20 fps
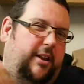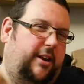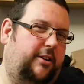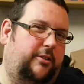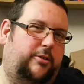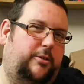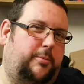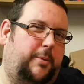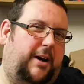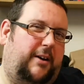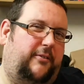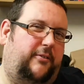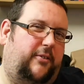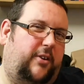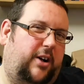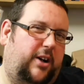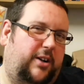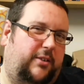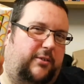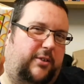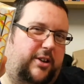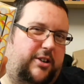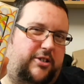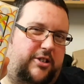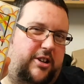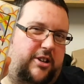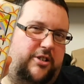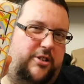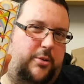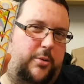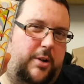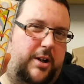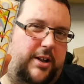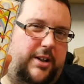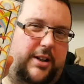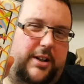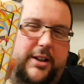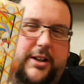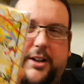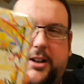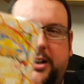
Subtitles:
I think it's about £5 or £6.